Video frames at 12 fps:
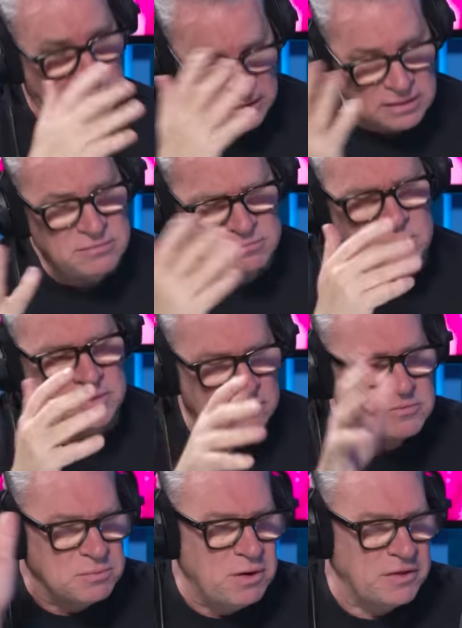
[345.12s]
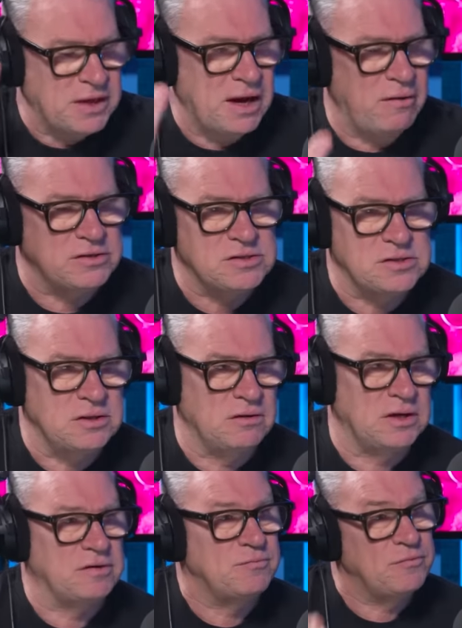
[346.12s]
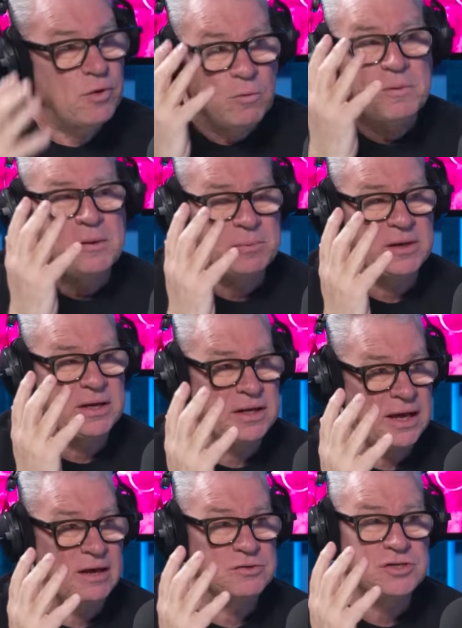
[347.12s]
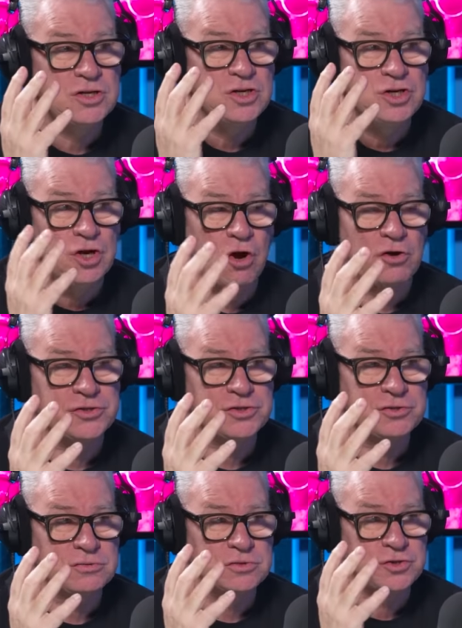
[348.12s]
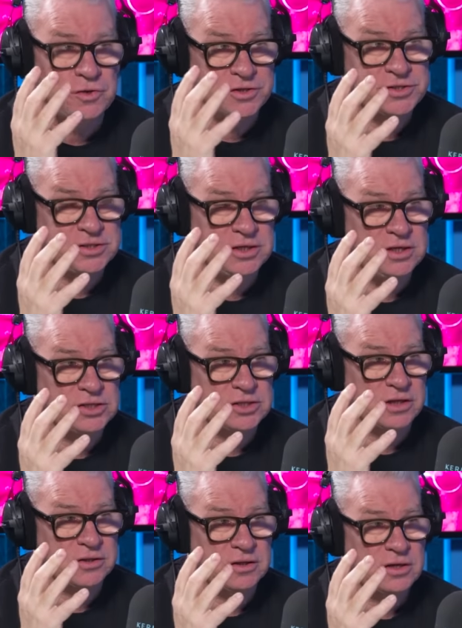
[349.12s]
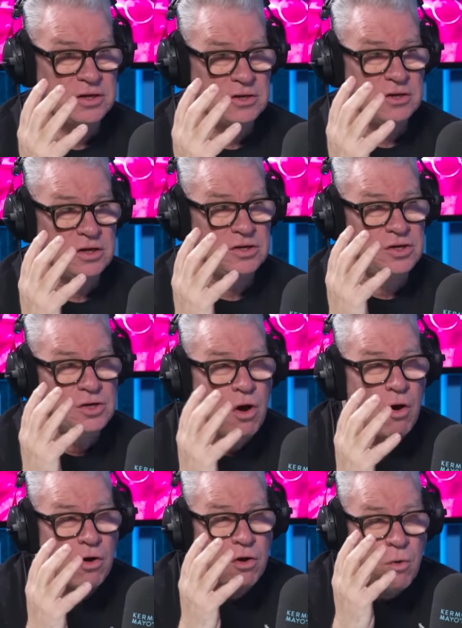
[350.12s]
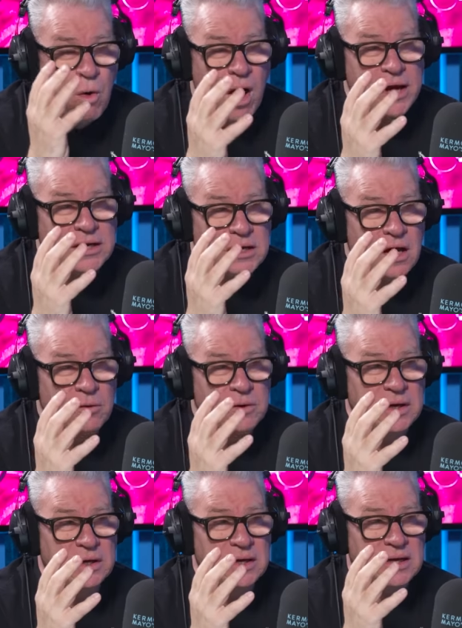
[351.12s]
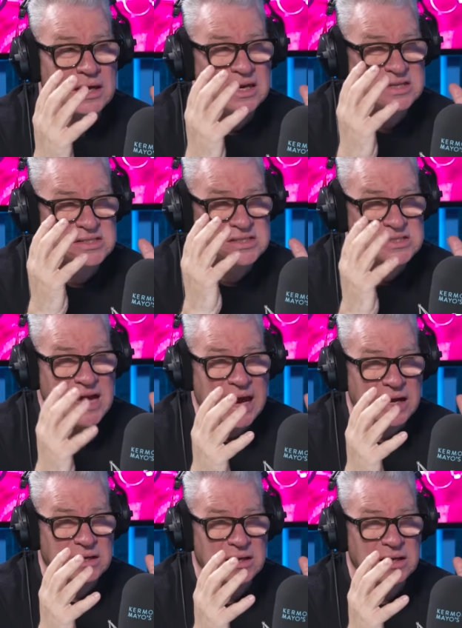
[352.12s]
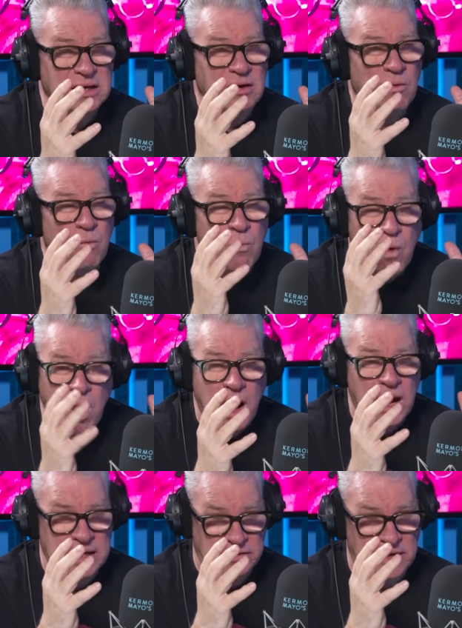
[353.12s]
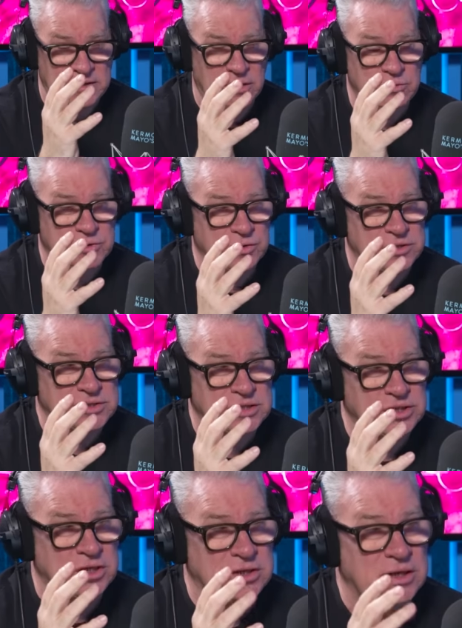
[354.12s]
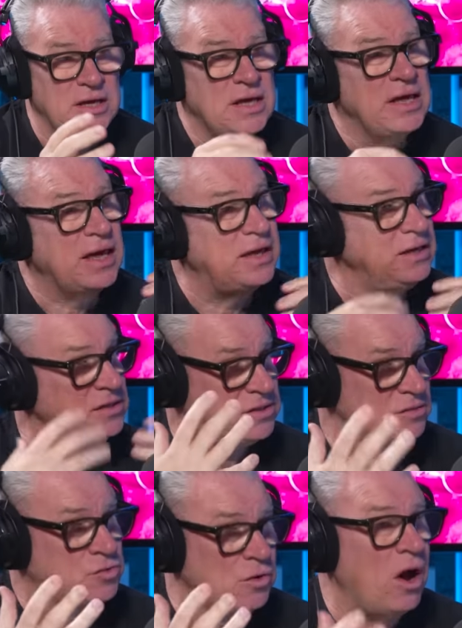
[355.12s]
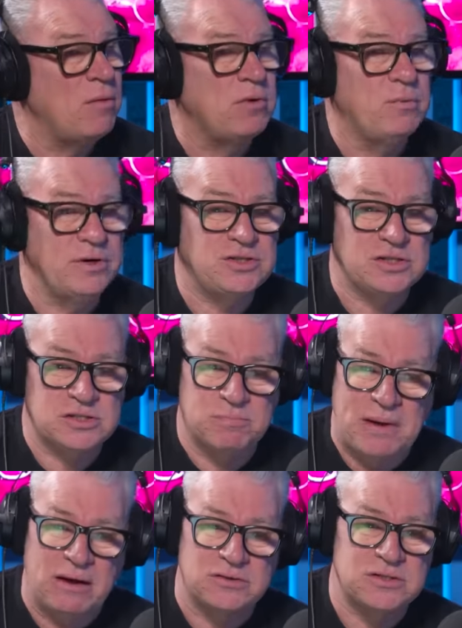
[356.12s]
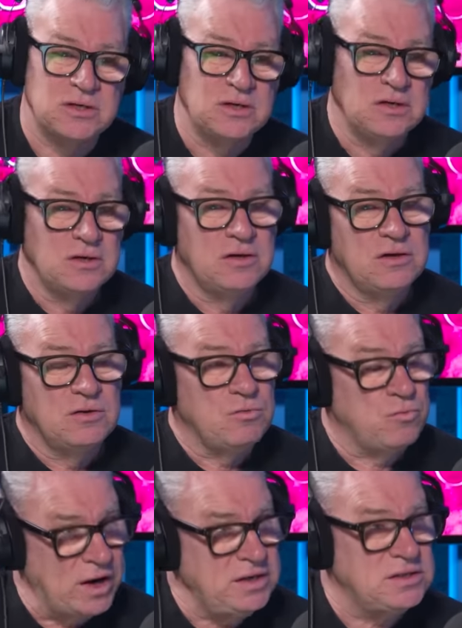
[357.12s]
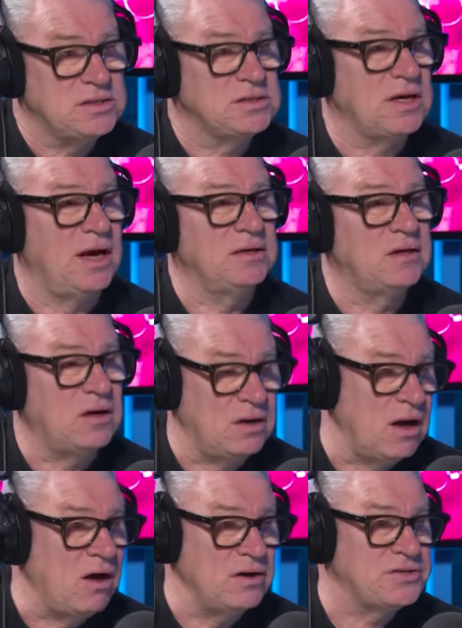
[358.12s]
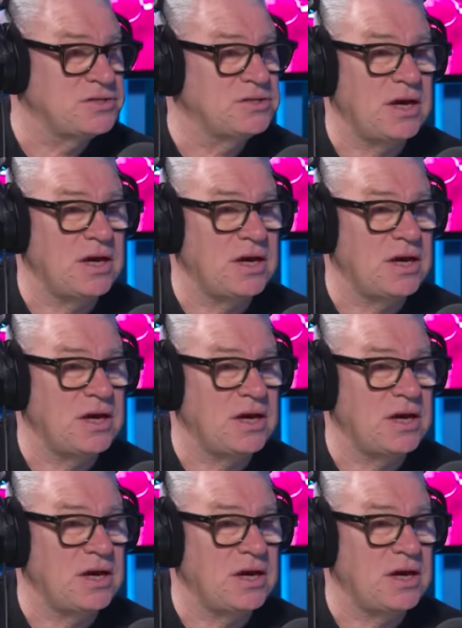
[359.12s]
and, you know, some other characters, the young characters, four people in a house not trusting each other, not quite knowing exactly why they don't trust each other. And it's a drama which is about race and class